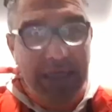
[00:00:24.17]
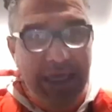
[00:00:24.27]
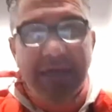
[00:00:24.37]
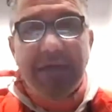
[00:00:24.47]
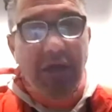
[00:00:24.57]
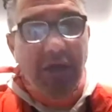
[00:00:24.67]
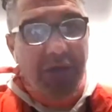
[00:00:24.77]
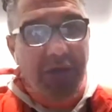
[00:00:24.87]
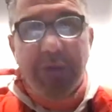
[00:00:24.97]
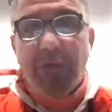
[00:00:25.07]
Again,
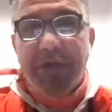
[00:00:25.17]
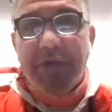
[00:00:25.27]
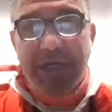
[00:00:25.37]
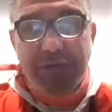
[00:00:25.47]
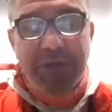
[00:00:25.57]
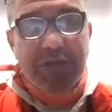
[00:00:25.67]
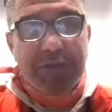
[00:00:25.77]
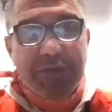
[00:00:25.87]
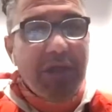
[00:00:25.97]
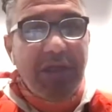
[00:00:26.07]
thyroid,
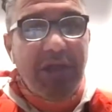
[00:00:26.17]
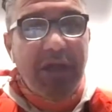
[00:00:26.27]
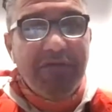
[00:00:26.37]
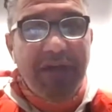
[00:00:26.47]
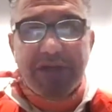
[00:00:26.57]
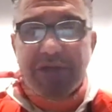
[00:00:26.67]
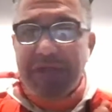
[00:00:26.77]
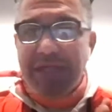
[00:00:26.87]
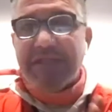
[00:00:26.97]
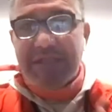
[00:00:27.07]
adrenals, blood clotting factors. So
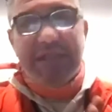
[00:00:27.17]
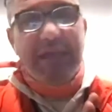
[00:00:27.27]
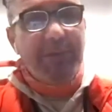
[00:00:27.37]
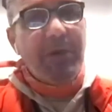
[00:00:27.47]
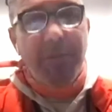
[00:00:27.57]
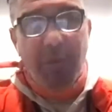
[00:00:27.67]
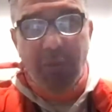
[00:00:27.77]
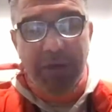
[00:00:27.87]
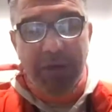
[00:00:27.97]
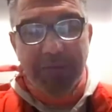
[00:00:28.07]
that's step number
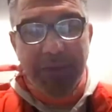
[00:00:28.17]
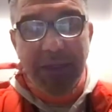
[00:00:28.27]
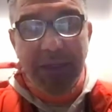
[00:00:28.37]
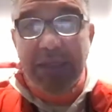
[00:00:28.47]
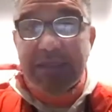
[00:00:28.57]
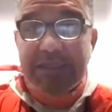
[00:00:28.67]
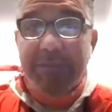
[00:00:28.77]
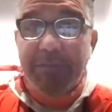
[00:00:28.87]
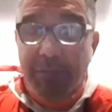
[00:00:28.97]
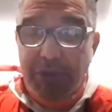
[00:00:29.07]
one.
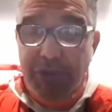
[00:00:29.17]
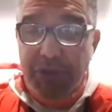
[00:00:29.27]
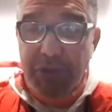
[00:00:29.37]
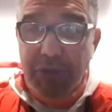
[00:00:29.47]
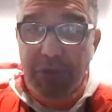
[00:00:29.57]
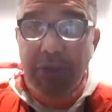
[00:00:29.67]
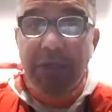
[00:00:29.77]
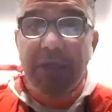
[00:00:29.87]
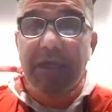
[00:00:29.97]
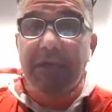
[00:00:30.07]
Step number two,
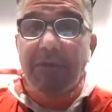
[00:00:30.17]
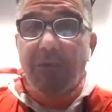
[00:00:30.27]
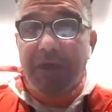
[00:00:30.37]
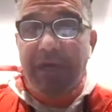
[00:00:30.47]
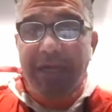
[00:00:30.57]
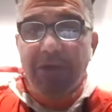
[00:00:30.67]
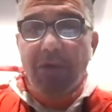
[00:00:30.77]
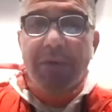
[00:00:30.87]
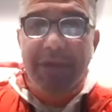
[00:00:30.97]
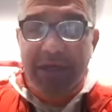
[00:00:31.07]
when I
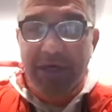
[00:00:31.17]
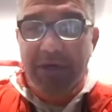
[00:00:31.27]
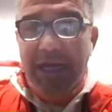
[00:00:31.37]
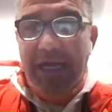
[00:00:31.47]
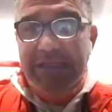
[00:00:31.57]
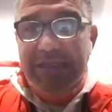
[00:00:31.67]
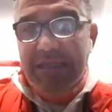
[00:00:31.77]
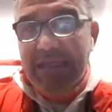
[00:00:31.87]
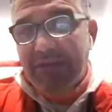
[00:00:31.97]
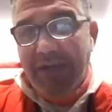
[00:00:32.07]
go in there as an
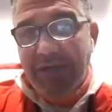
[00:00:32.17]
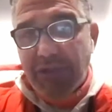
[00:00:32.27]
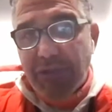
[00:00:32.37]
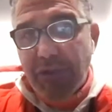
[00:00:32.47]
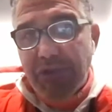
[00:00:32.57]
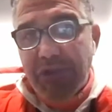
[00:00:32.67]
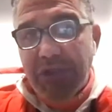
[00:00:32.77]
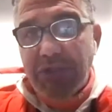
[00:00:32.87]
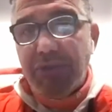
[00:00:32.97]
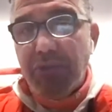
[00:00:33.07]
advanced
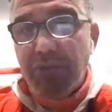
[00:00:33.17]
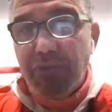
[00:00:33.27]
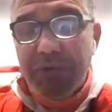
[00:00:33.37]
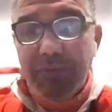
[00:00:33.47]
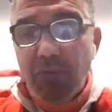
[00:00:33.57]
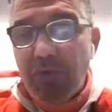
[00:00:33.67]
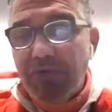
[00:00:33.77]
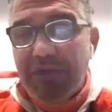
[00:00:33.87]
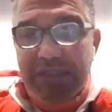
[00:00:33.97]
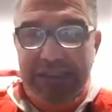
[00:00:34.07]
surgeon to
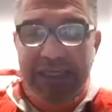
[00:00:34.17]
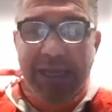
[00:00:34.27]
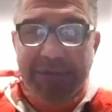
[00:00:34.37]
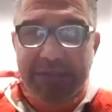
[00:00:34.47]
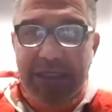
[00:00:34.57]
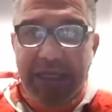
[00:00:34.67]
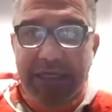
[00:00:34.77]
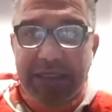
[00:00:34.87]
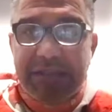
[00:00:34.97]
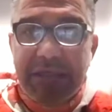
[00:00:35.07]
remove these capsulated